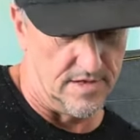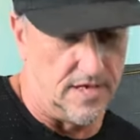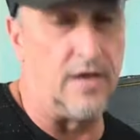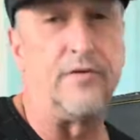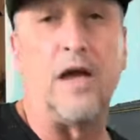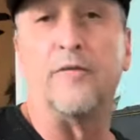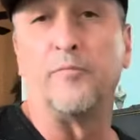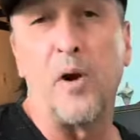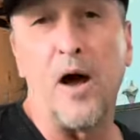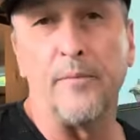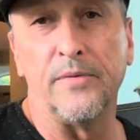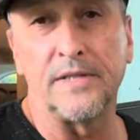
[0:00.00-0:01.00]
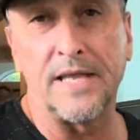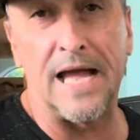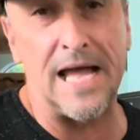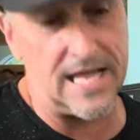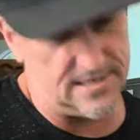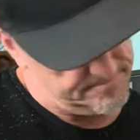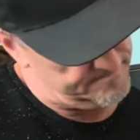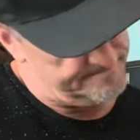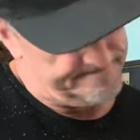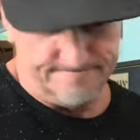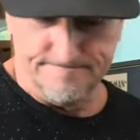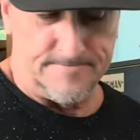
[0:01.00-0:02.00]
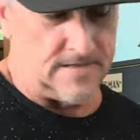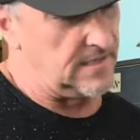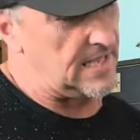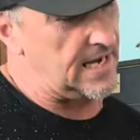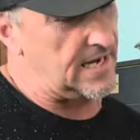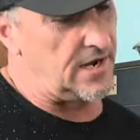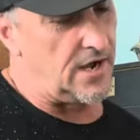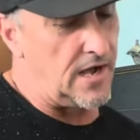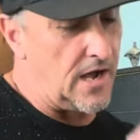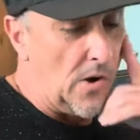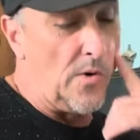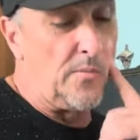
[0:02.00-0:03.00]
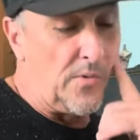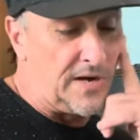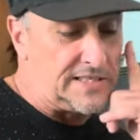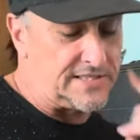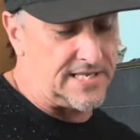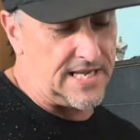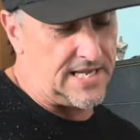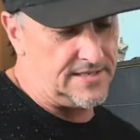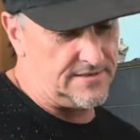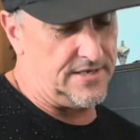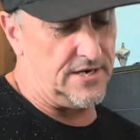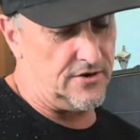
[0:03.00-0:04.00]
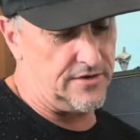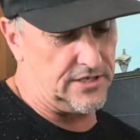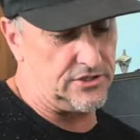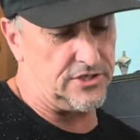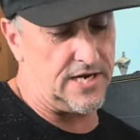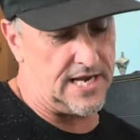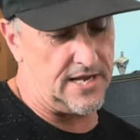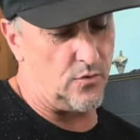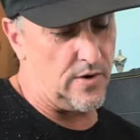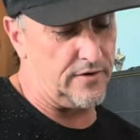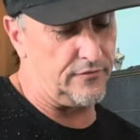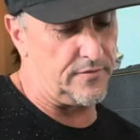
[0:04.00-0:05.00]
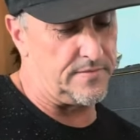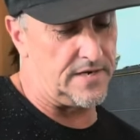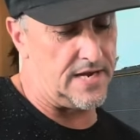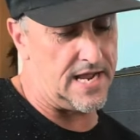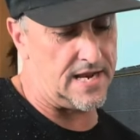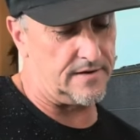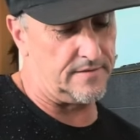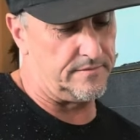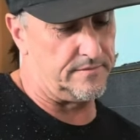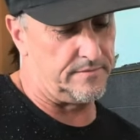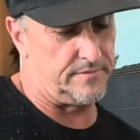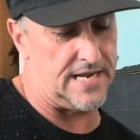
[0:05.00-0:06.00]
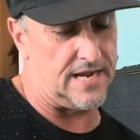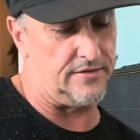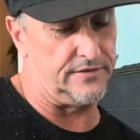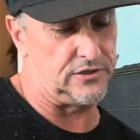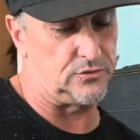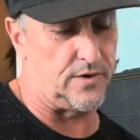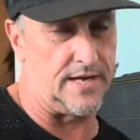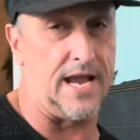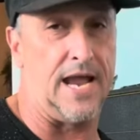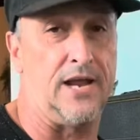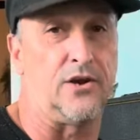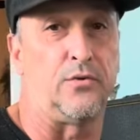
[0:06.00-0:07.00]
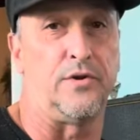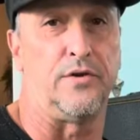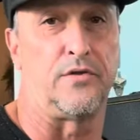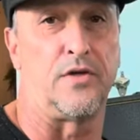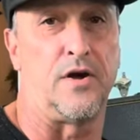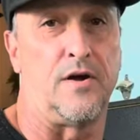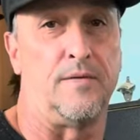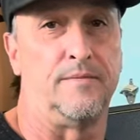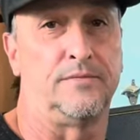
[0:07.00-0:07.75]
If you have a problem with that, like homeboy said, you know, get your hand away from the neck, down this way, anchor with your thumb.